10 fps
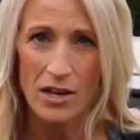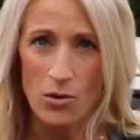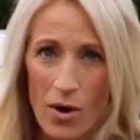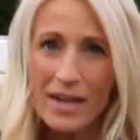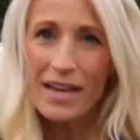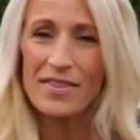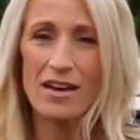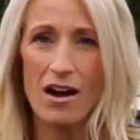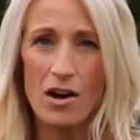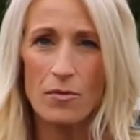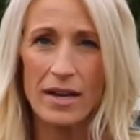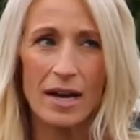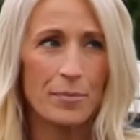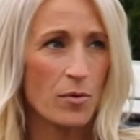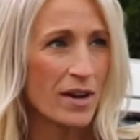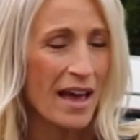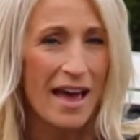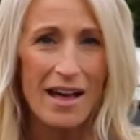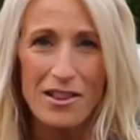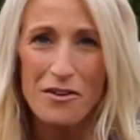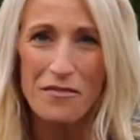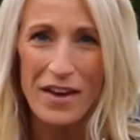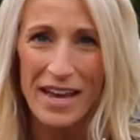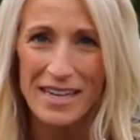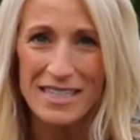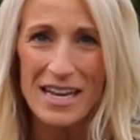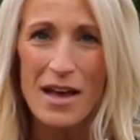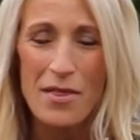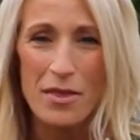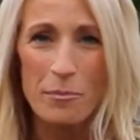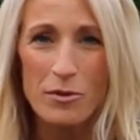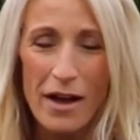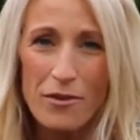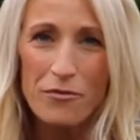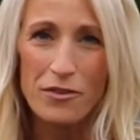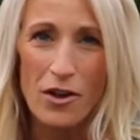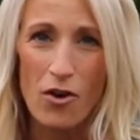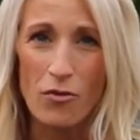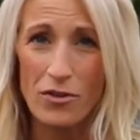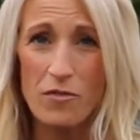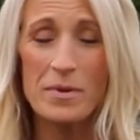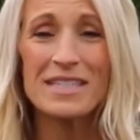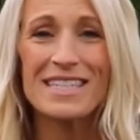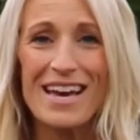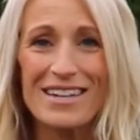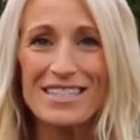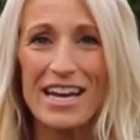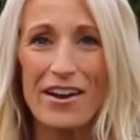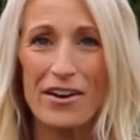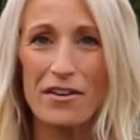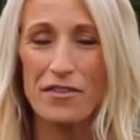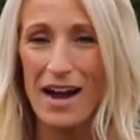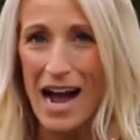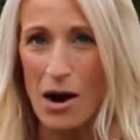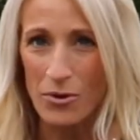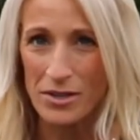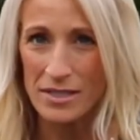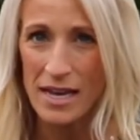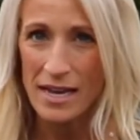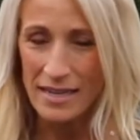You want to get that heart rate up. You want to elevate the blood flow. You've been sedentary for hours.